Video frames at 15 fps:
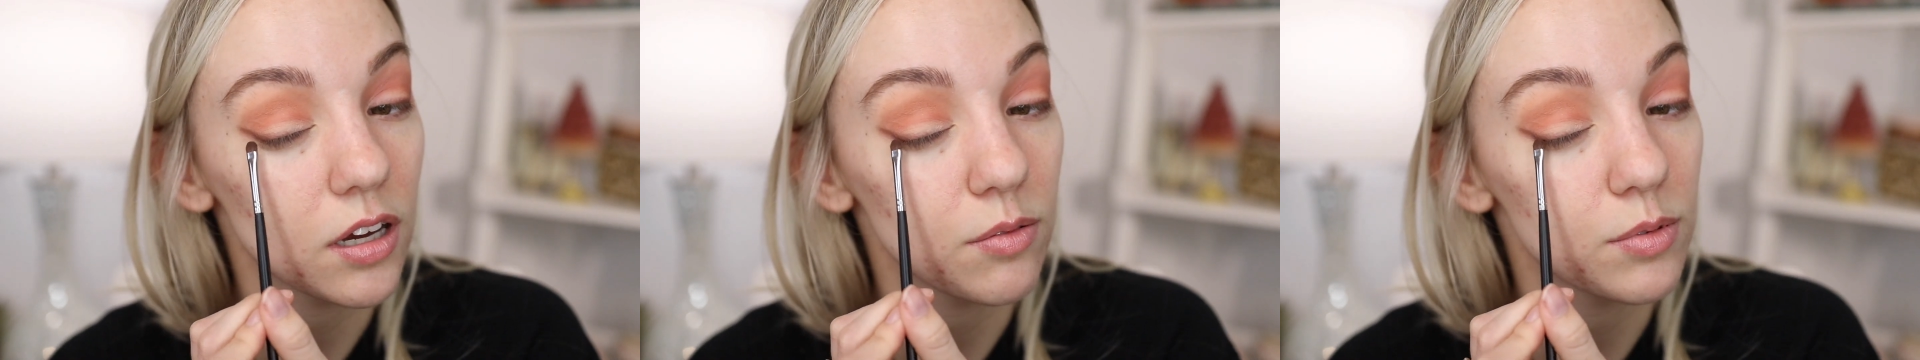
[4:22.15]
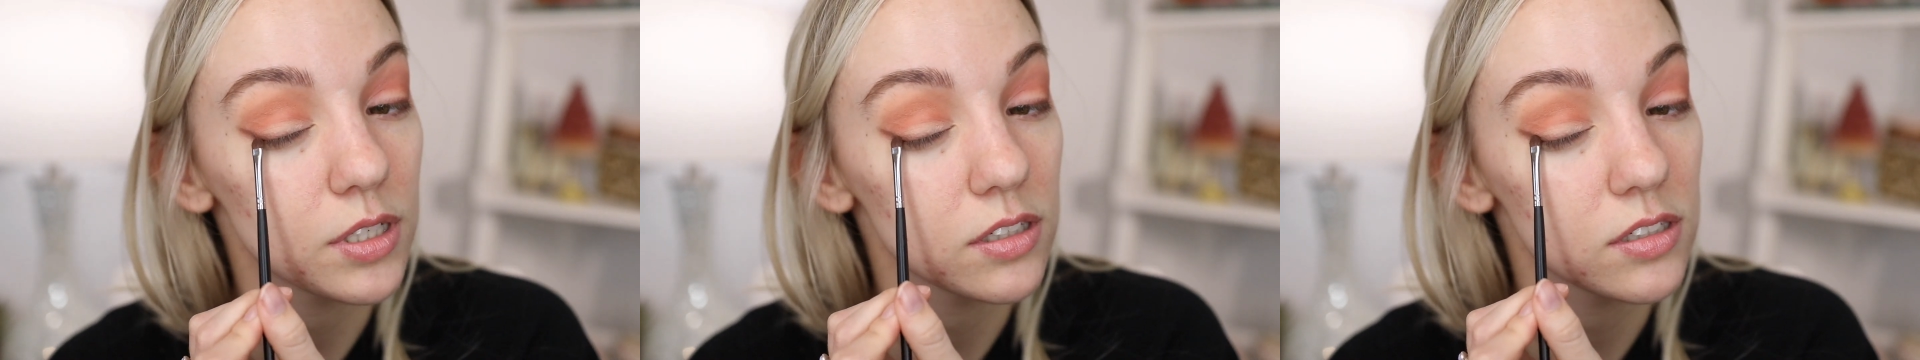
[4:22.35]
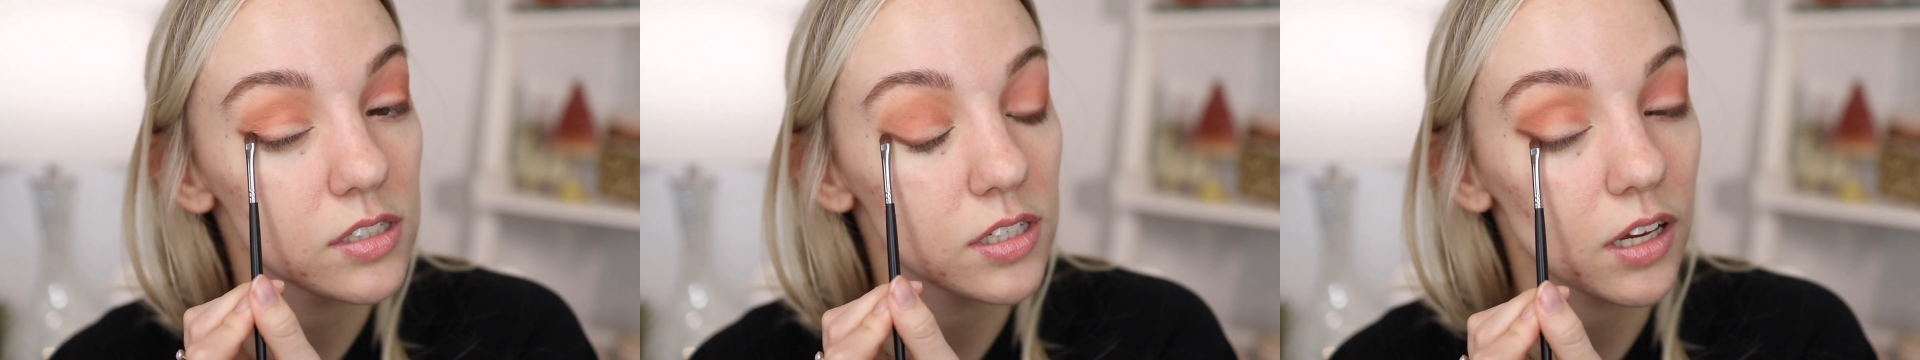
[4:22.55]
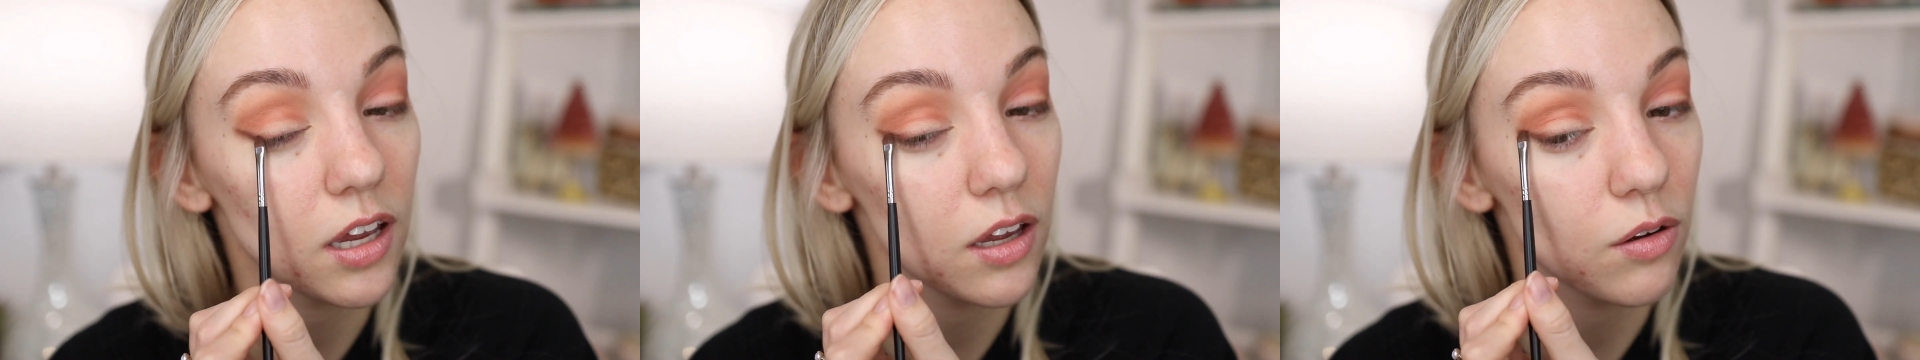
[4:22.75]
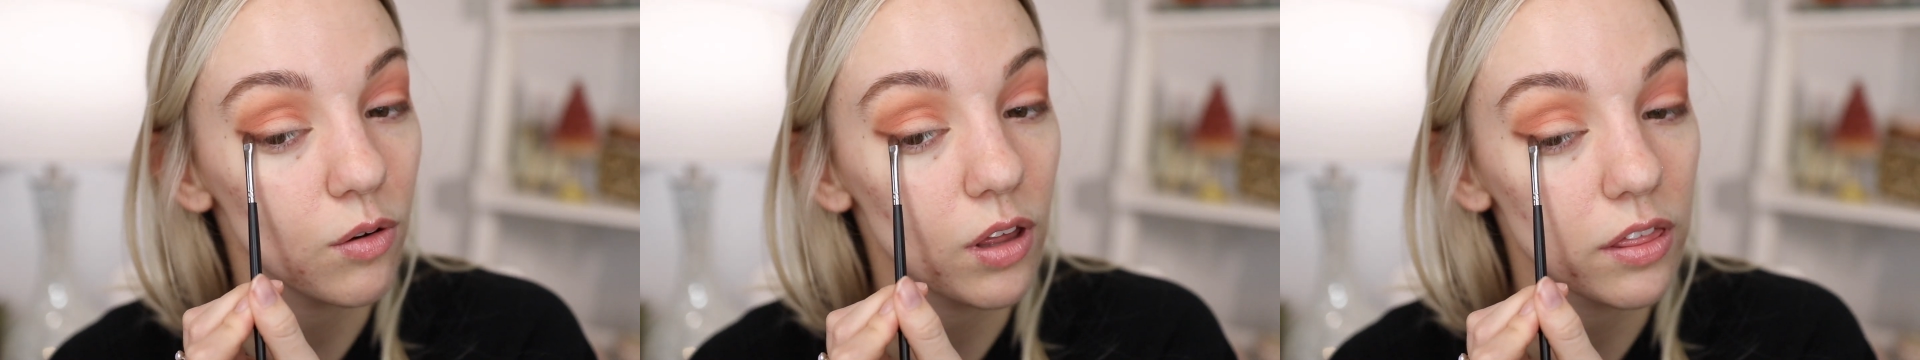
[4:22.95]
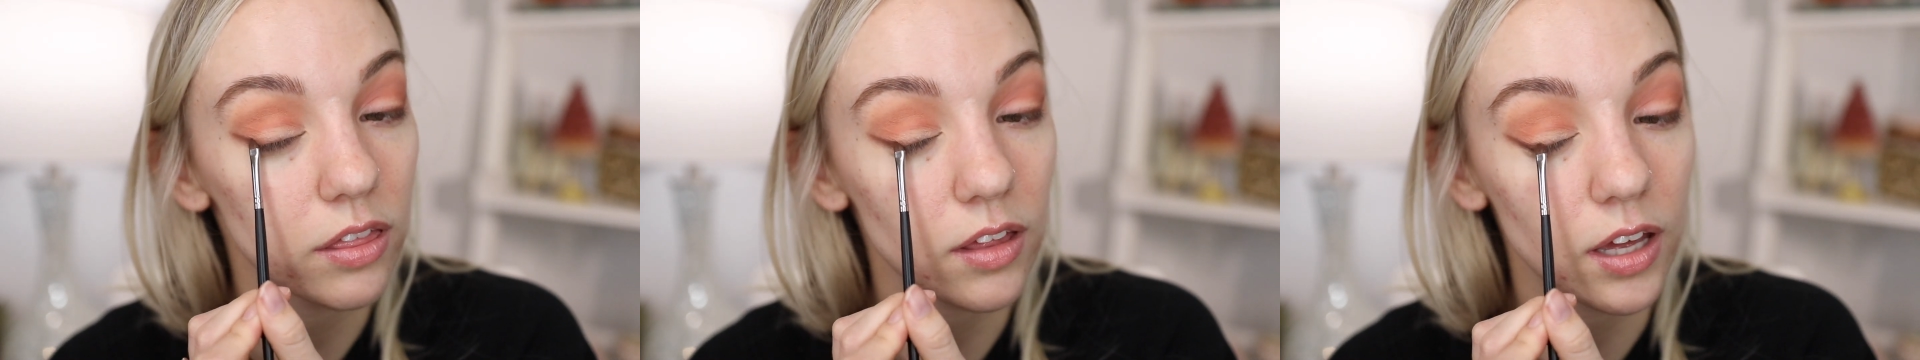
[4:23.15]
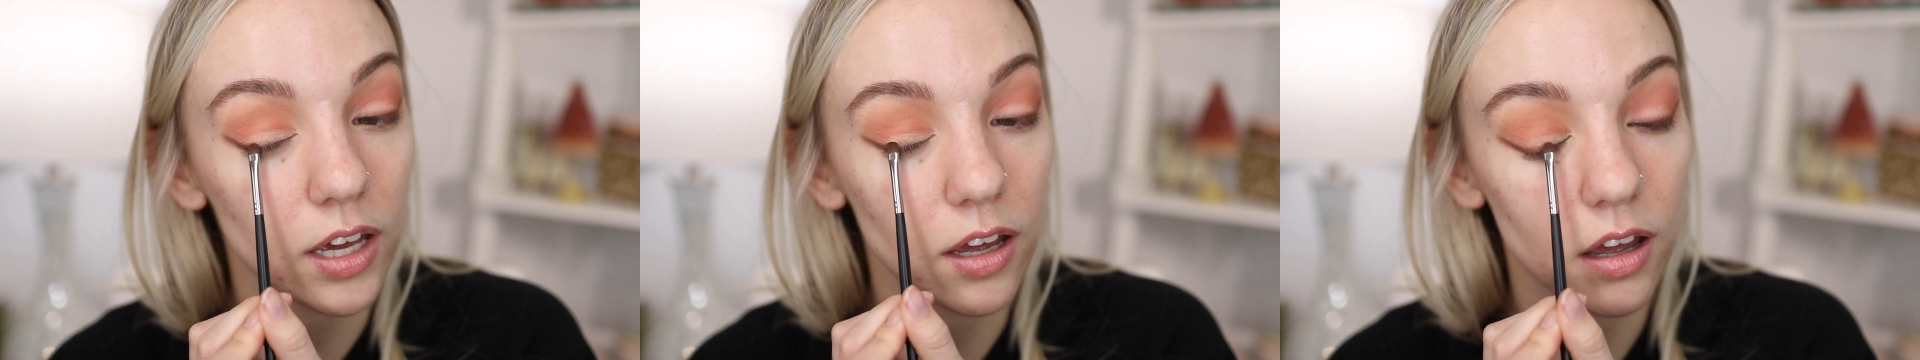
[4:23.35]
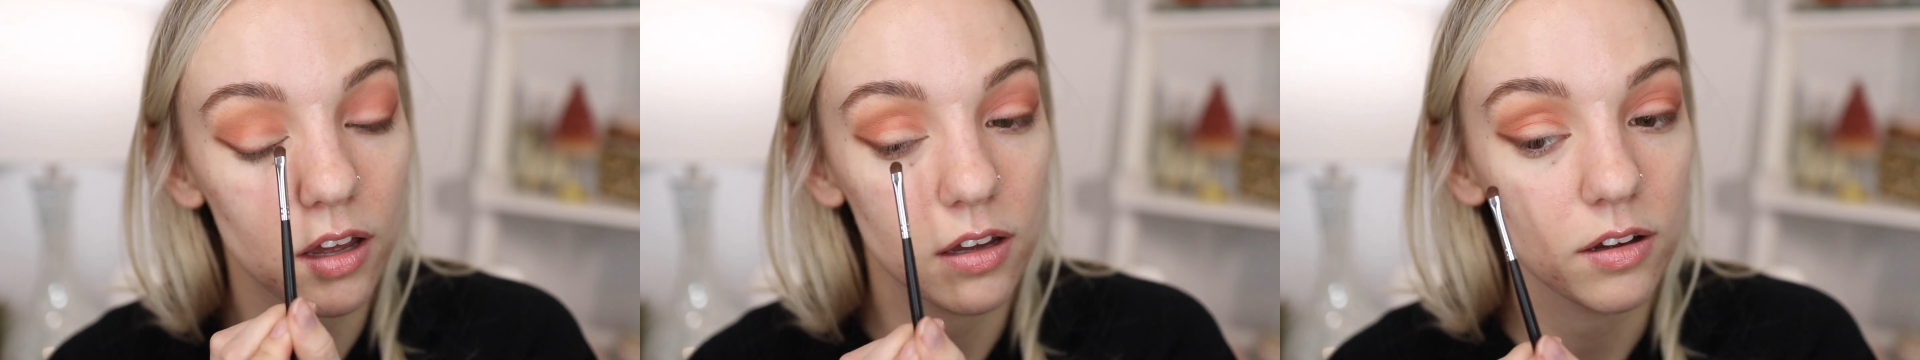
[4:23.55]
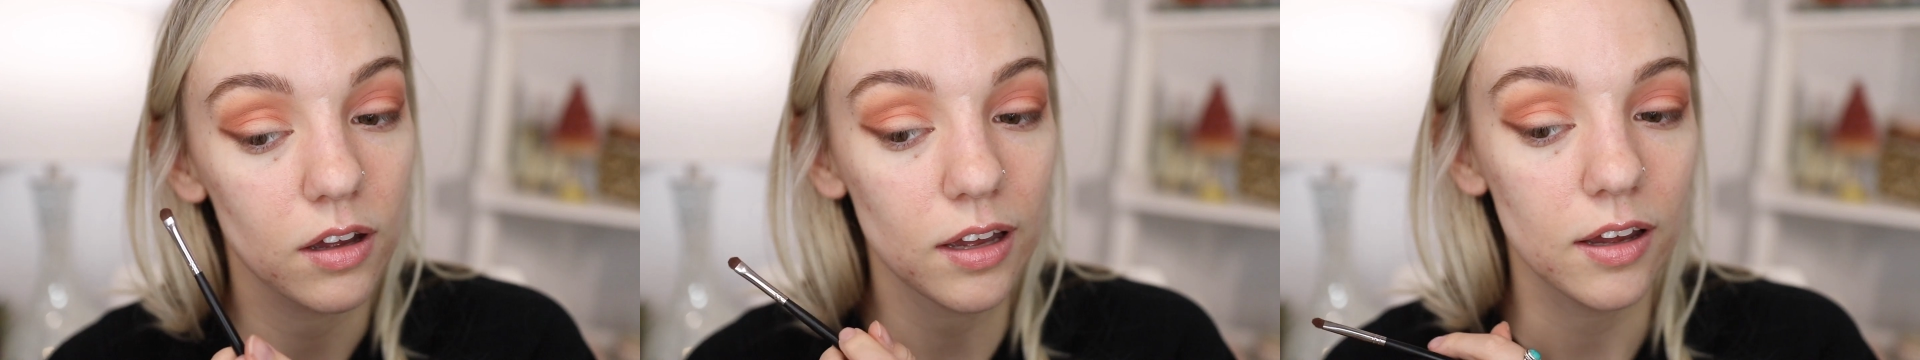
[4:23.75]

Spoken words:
I've been sticking with like